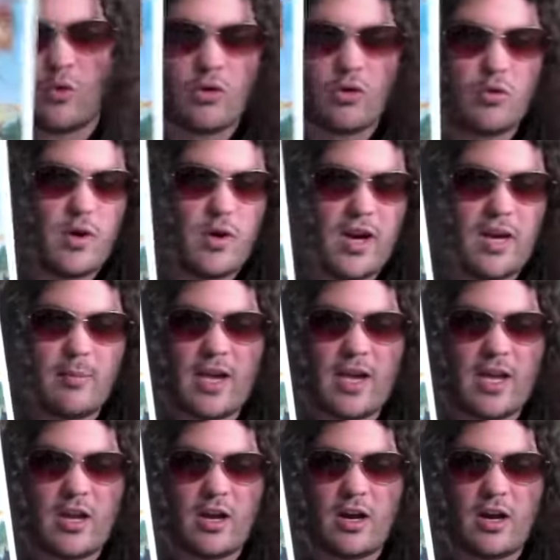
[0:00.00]
worldwide, it
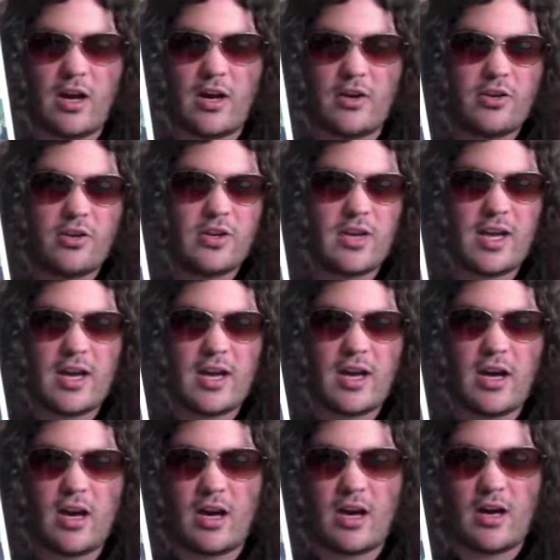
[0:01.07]
made 100,
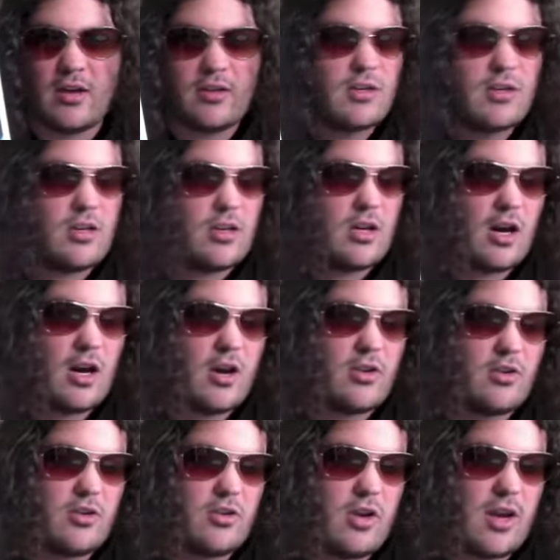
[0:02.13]

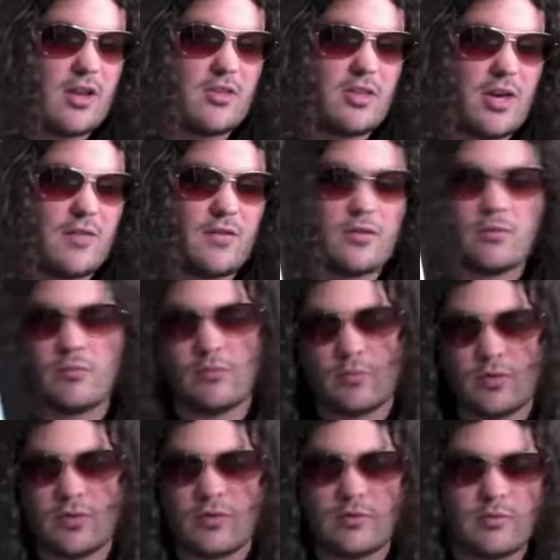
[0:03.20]
197
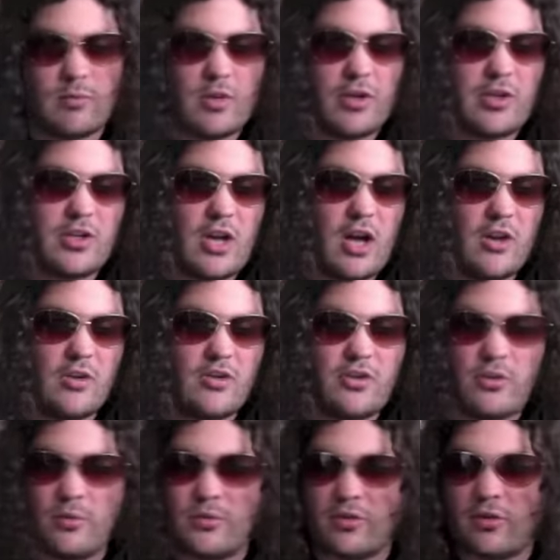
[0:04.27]
million dollars,
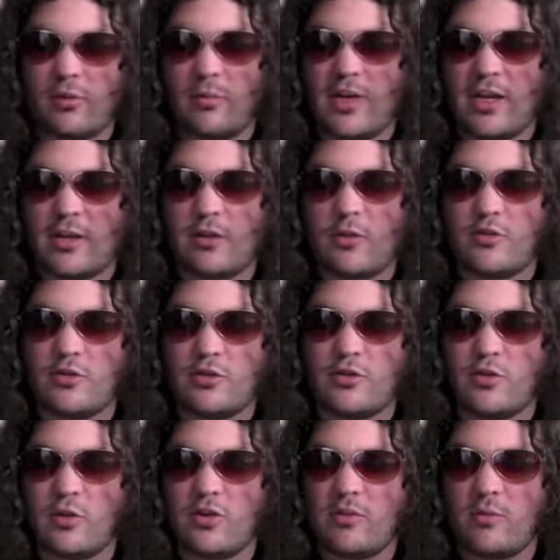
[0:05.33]
so it was made close to
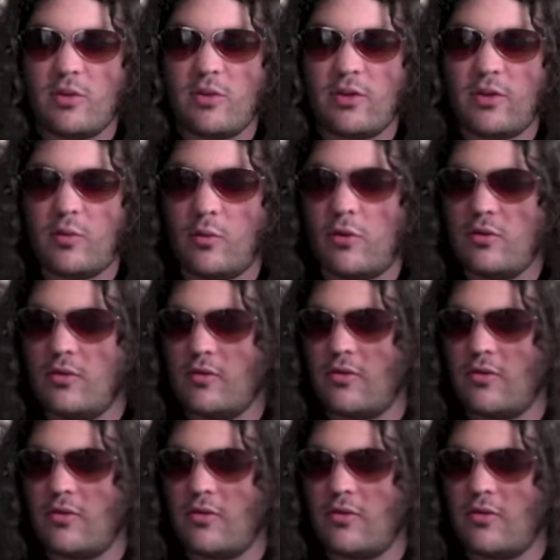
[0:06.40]
200 million.